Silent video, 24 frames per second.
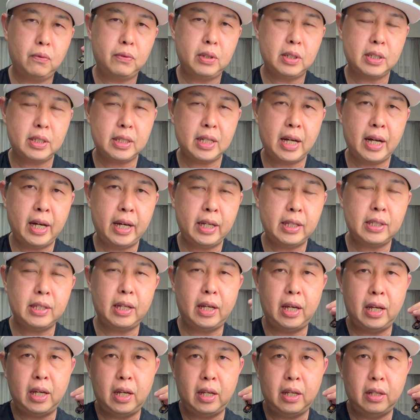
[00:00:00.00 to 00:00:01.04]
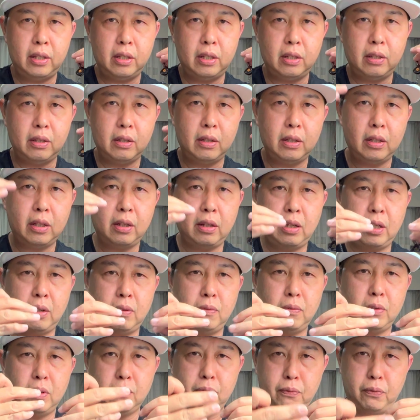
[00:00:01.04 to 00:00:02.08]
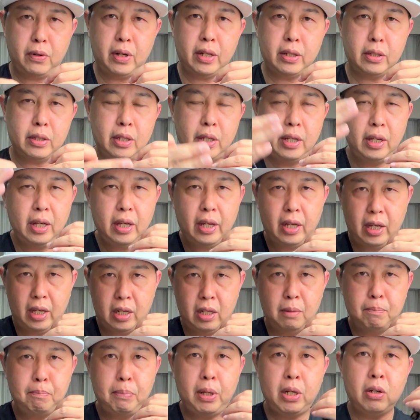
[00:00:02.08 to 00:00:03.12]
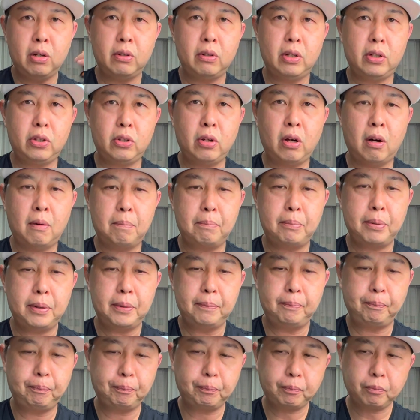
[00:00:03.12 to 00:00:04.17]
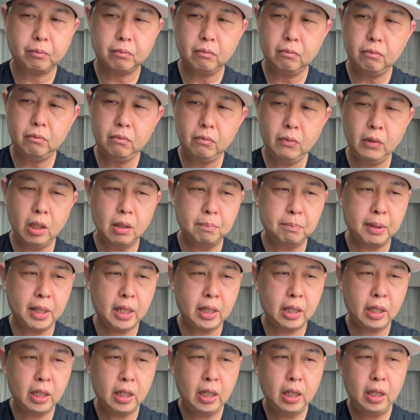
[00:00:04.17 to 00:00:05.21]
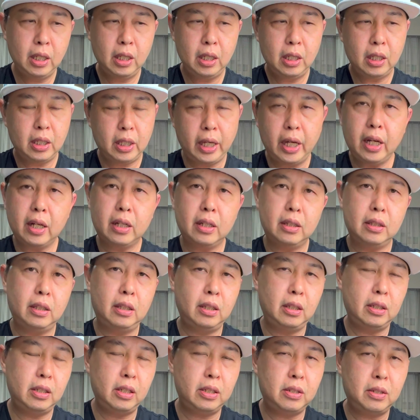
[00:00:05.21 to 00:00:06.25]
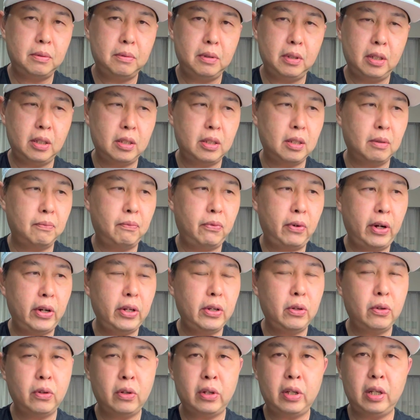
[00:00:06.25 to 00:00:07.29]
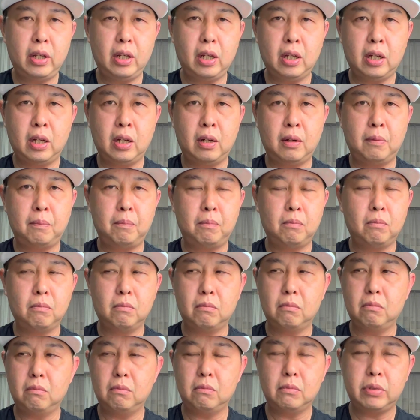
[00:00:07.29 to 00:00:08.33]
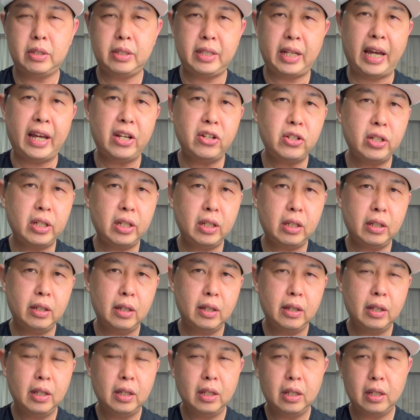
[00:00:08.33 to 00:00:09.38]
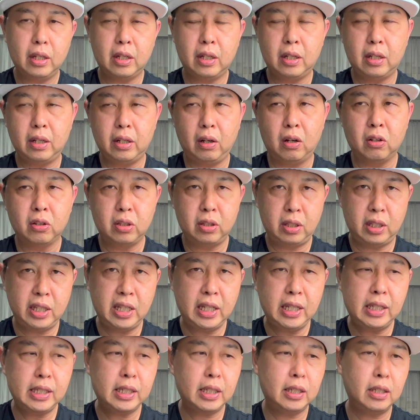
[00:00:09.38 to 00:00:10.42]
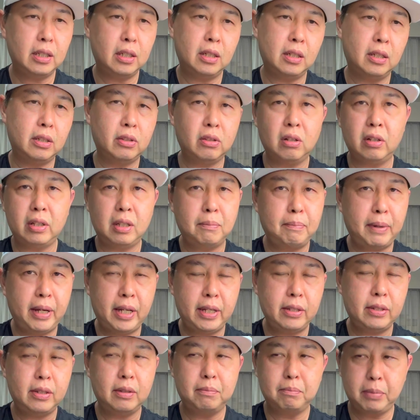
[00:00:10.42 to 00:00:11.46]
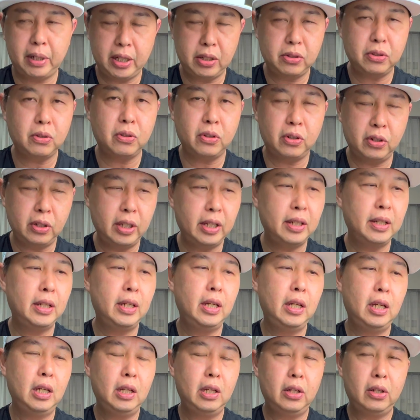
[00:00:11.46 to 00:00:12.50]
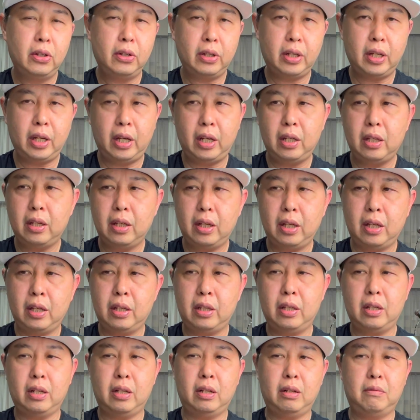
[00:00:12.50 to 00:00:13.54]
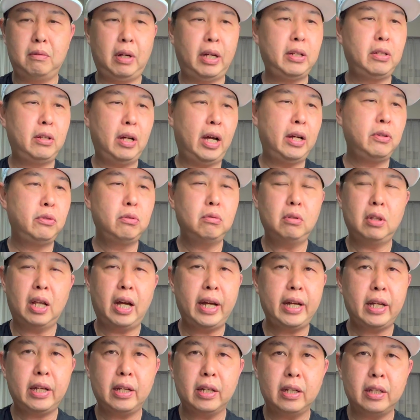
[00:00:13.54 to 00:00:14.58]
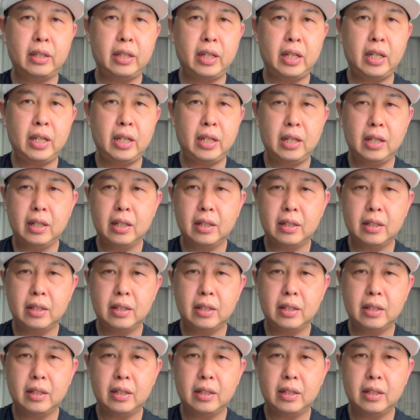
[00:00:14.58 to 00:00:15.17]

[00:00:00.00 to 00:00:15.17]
the sides and the front, and a bit on the top. But yeah, it's a very good staging on these. Not the best, but it's good. Okay, and I do like the